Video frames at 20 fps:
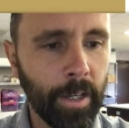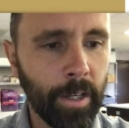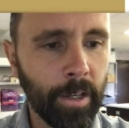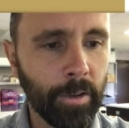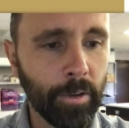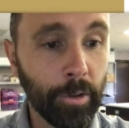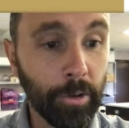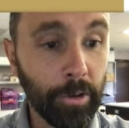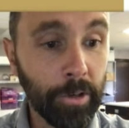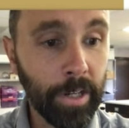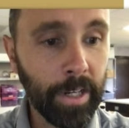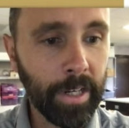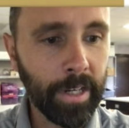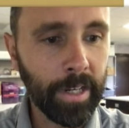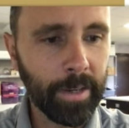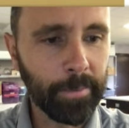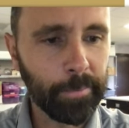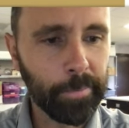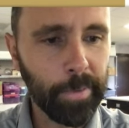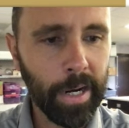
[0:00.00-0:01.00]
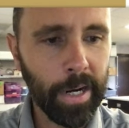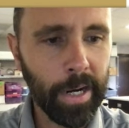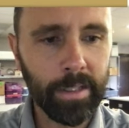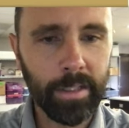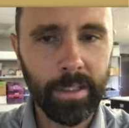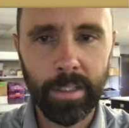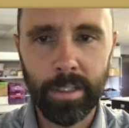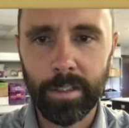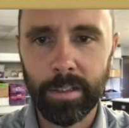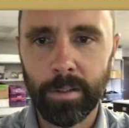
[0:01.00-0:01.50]
learning and
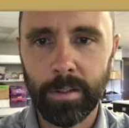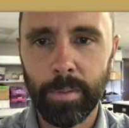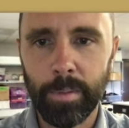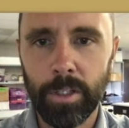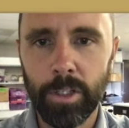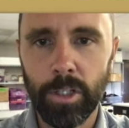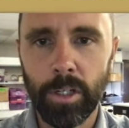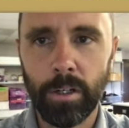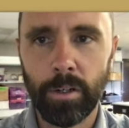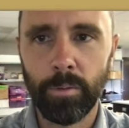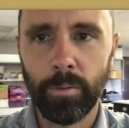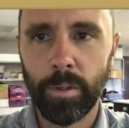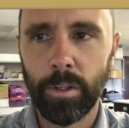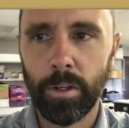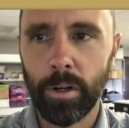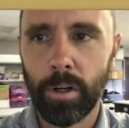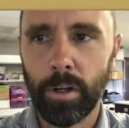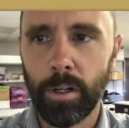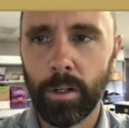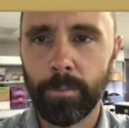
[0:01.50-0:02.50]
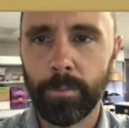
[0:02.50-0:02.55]
practicing some engineering with you all